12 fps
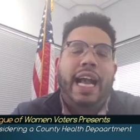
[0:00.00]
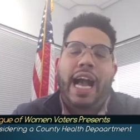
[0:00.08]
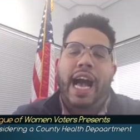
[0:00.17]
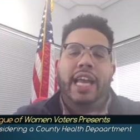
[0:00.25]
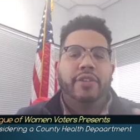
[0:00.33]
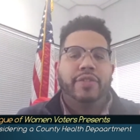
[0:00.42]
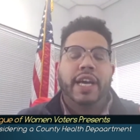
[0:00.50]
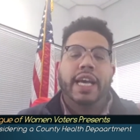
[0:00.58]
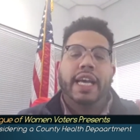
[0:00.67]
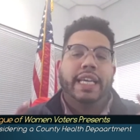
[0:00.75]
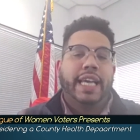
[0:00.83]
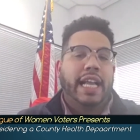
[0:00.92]
That kind of
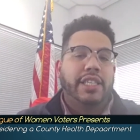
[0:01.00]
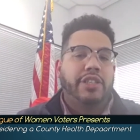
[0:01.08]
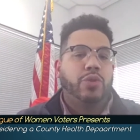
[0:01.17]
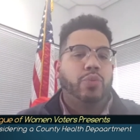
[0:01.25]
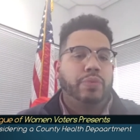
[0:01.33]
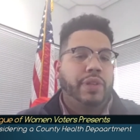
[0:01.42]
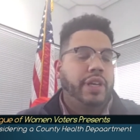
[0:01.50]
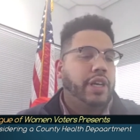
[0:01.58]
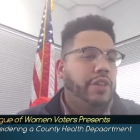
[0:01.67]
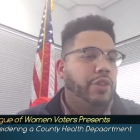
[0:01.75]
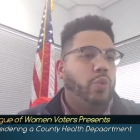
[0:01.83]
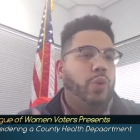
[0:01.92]
gets the,
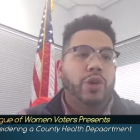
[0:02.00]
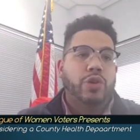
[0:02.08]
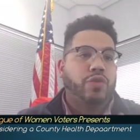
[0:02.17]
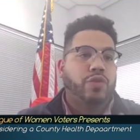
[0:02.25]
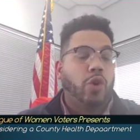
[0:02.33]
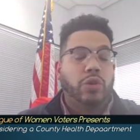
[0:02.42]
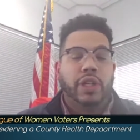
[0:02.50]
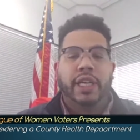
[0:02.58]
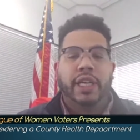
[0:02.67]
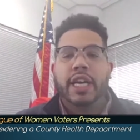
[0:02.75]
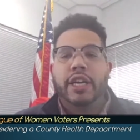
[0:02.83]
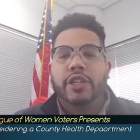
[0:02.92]
the, the wheels
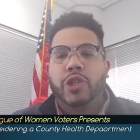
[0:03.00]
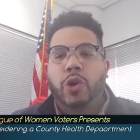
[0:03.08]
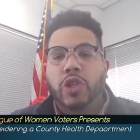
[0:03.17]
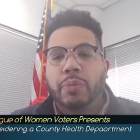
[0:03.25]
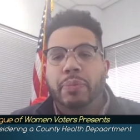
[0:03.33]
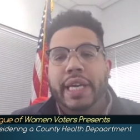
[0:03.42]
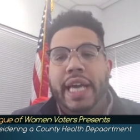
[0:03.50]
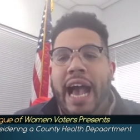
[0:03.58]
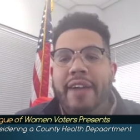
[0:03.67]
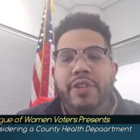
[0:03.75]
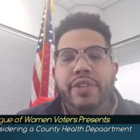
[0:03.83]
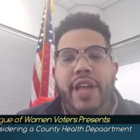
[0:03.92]
rolling, so to speak.
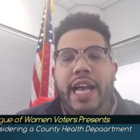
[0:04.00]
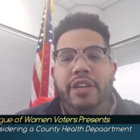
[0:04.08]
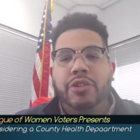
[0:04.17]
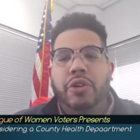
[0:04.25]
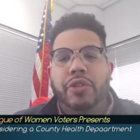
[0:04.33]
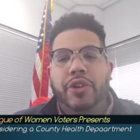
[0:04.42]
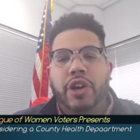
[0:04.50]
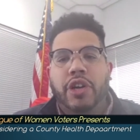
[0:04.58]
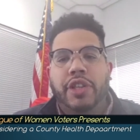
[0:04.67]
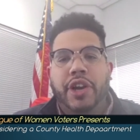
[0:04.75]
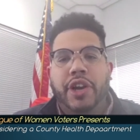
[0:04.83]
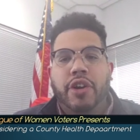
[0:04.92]
After that, you know, there,
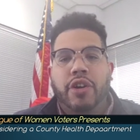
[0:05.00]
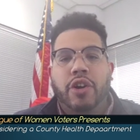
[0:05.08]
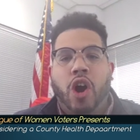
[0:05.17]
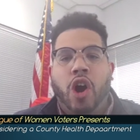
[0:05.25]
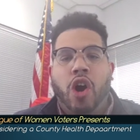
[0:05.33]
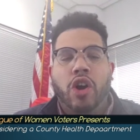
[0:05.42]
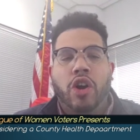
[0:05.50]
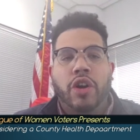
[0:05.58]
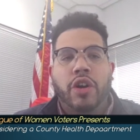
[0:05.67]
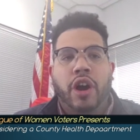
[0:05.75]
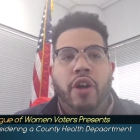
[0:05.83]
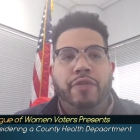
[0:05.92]
there
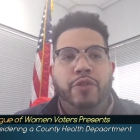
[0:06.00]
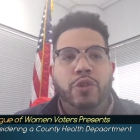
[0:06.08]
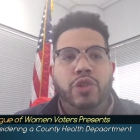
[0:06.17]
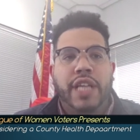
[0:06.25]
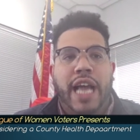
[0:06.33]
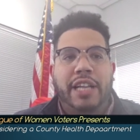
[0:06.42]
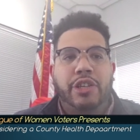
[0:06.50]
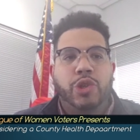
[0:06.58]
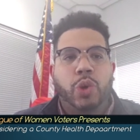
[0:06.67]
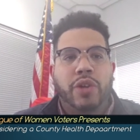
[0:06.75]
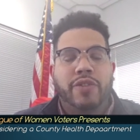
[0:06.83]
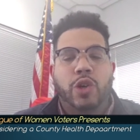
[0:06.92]
are a few
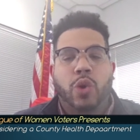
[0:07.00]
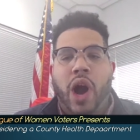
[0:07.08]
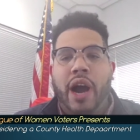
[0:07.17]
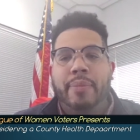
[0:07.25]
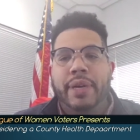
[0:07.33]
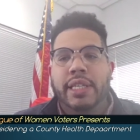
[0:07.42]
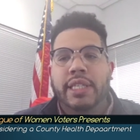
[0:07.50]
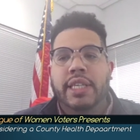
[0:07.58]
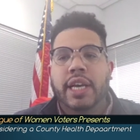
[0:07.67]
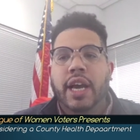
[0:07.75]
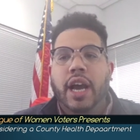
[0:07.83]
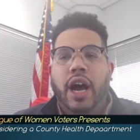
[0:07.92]
statutory
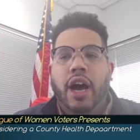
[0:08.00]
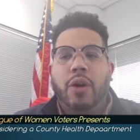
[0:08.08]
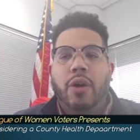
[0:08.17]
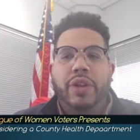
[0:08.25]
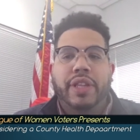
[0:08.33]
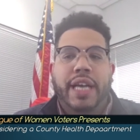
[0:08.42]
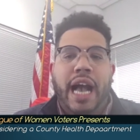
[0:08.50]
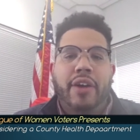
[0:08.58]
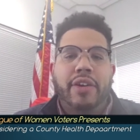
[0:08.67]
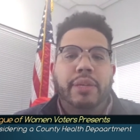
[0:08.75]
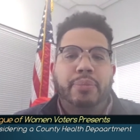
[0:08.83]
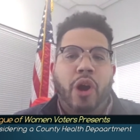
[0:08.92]
requirements uh, with the
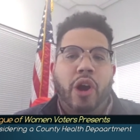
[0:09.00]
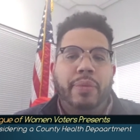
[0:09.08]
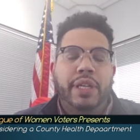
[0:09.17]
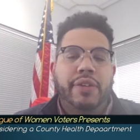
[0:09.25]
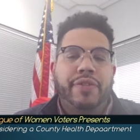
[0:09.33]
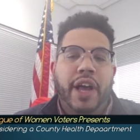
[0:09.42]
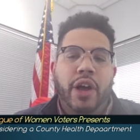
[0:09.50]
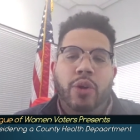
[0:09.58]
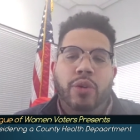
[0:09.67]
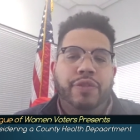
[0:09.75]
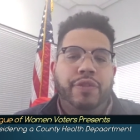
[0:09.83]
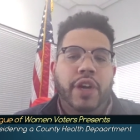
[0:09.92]
county department of
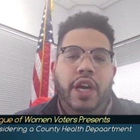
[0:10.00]
health,